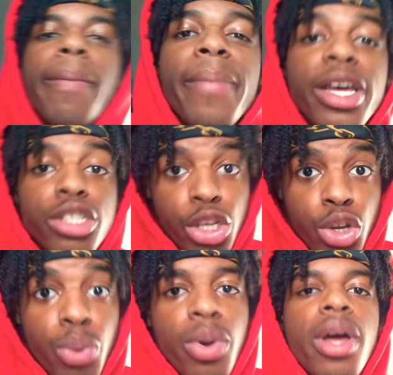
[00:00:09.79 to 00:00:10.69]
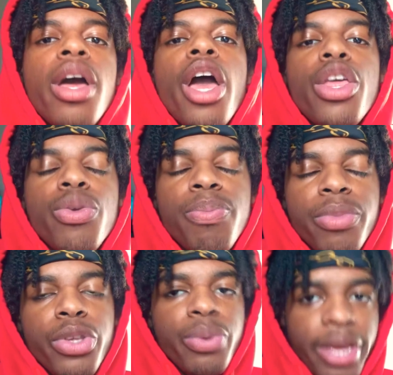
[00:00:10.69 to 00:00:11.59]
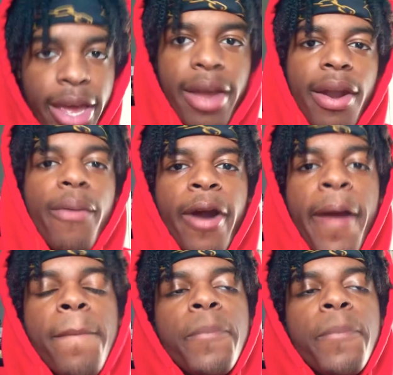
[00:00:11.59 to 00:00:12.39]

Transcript: best you you you can, right?